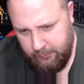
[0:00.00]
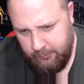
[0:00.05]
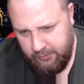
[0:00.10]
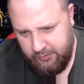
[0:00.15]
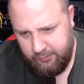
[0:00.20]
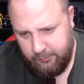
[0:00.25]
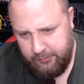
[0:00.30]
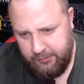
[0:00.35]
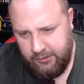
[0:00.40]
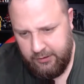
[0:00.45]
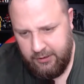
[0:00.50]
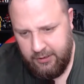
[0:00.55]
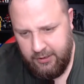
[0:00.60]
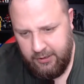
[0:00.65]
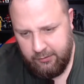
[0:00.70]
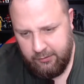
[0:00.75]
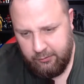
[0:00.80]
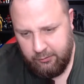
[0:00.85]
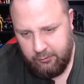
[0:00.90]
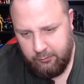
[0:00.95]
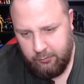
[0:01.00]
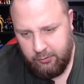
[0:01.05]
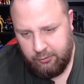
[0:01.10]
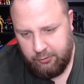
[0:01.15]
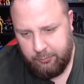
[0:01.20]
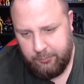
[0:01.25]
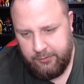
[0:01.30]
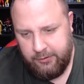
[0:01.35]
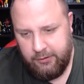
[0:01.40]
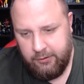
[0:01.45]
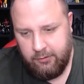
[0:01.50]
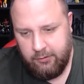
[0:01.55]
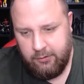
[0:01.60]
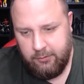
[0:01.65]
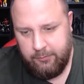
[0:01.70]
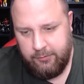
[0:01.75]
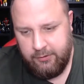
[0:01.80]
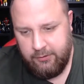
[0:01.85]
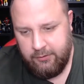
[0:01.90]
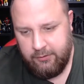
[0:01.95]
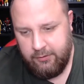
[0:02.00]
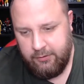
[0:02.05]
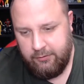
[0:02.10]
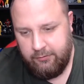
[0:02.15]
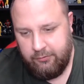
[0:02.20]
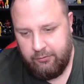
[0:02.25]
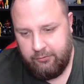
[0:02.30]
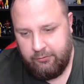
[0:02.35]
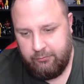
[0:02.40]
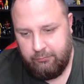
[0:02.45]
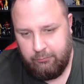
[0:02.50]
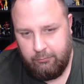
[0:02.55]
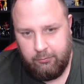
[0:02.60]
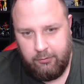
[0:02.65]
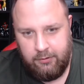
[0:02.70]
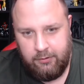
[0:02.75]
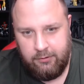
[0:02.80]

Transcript: Because, I mean, they had a good Waspinator. I mean, they just,